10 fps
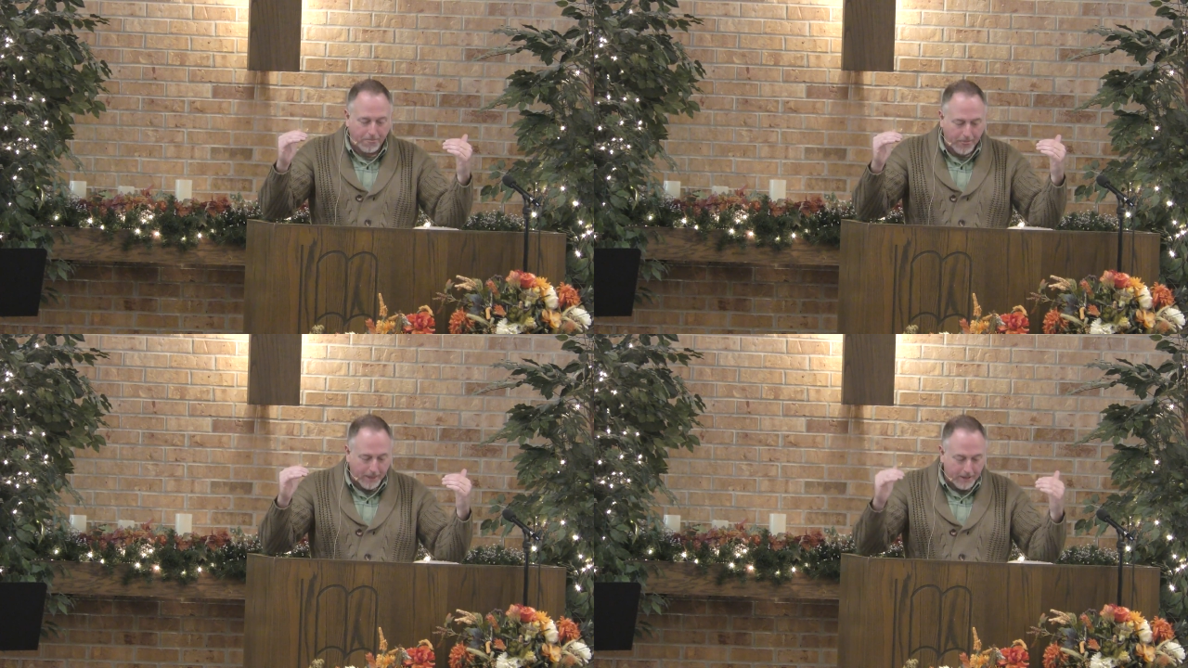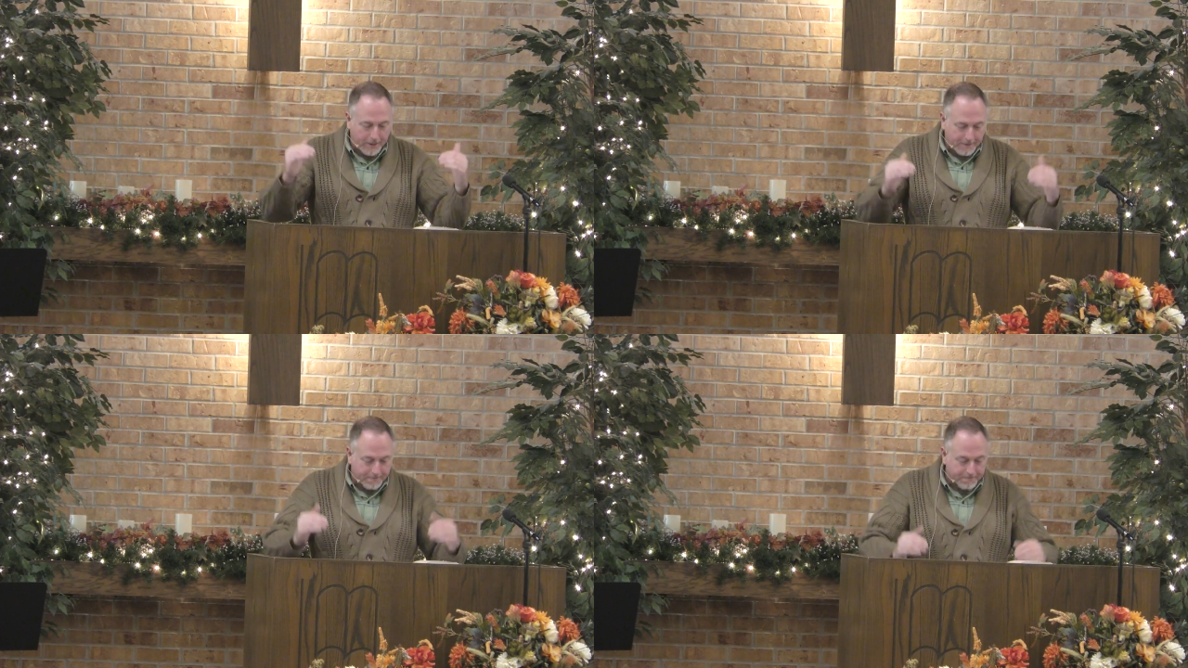
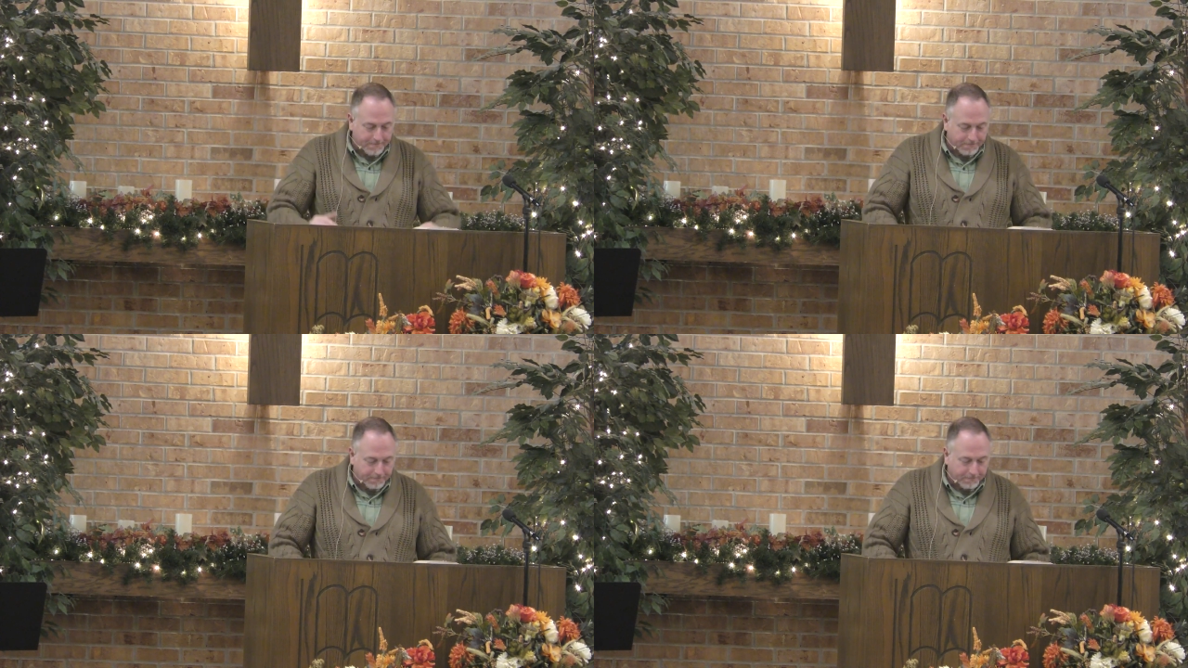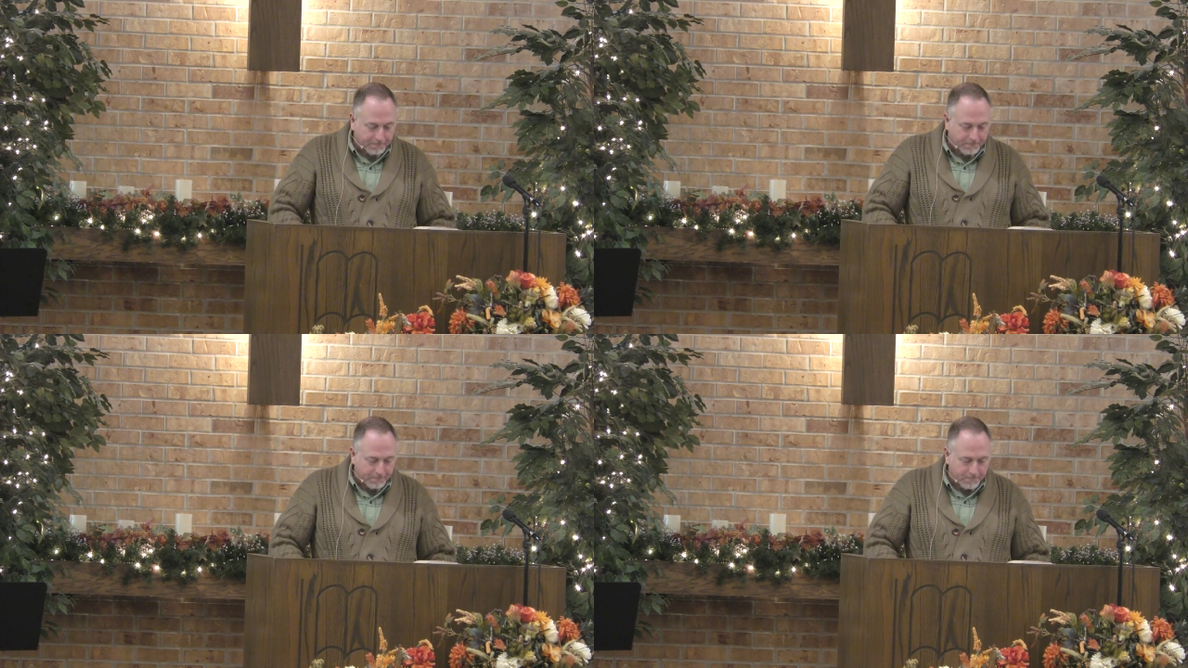
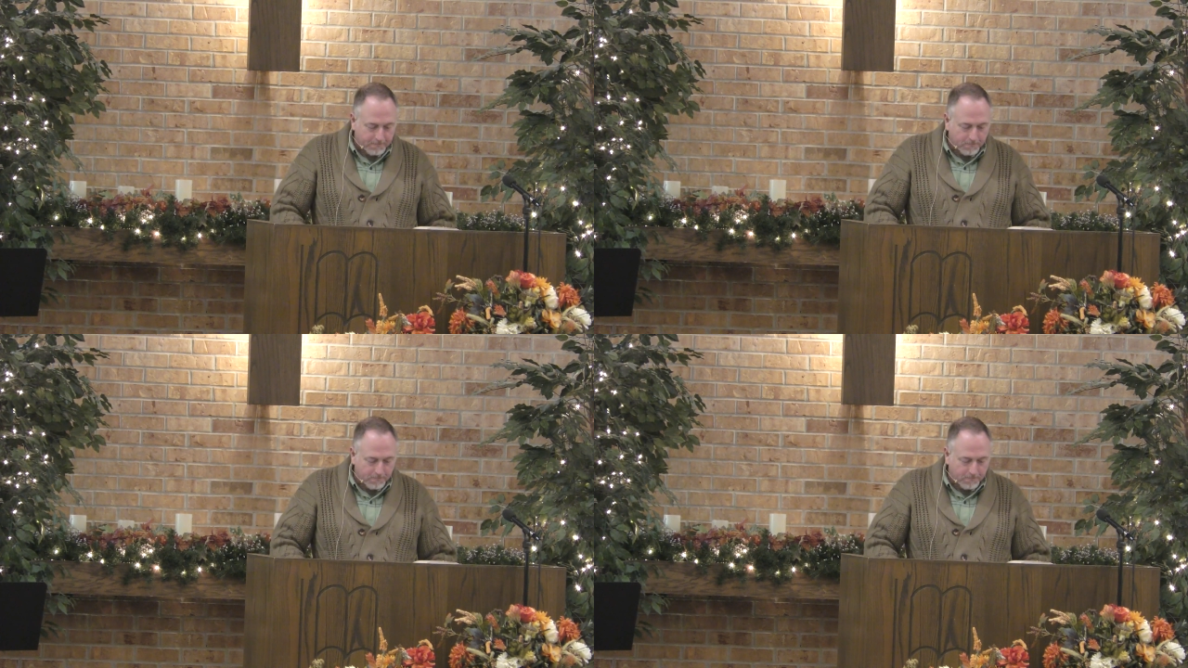(no one is talking)